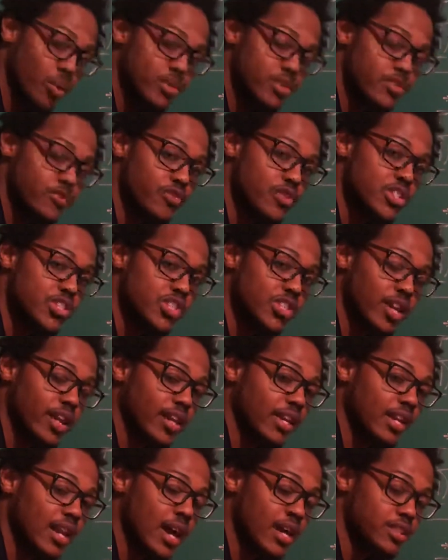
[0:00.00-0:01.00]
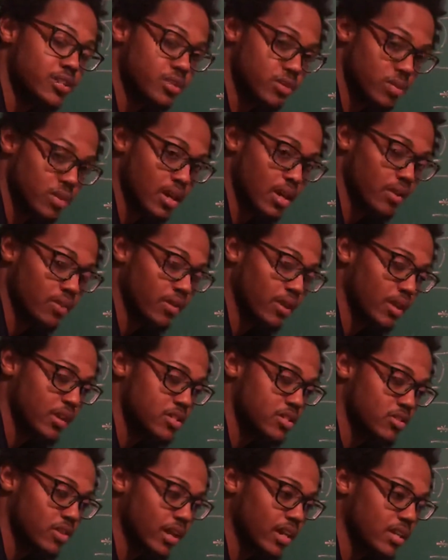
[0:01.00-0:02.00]
in division, I cannot do that, okay?
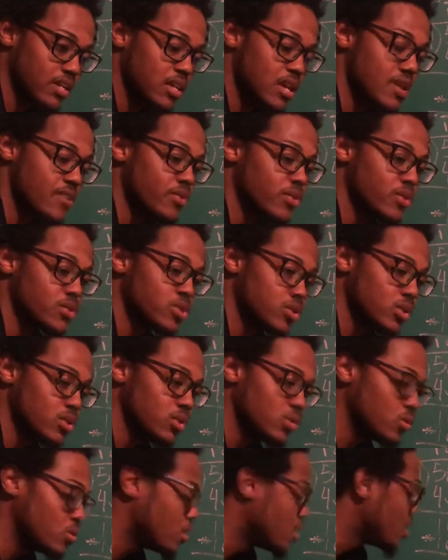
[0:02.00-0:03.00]
So I can never do